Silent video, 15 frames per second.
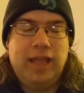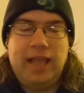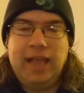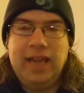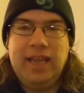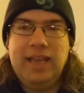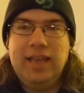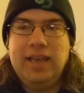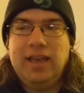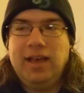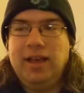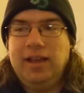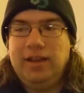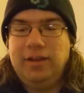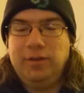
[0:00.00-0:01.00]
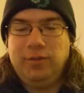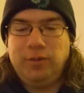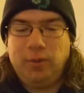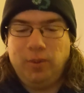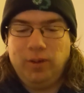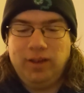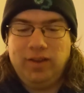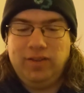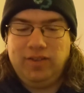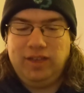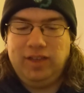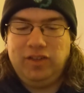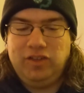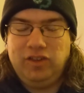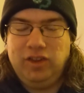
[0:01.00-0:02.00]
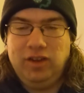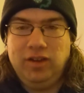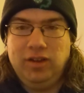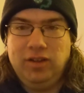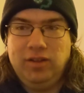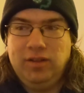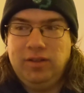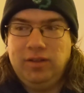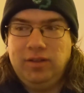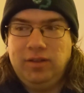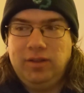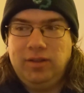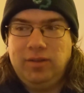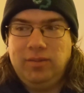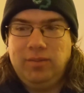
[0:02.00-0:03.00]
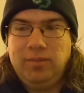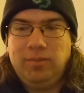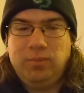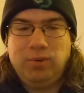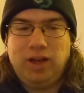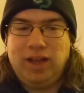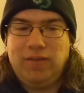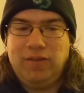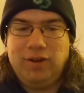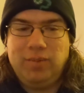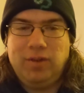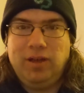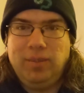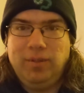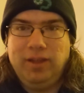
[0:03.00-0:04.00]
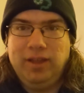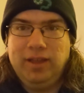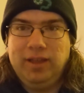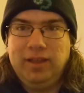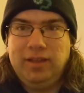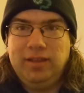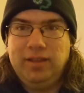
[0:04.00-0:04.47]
any kind of organization, private or public,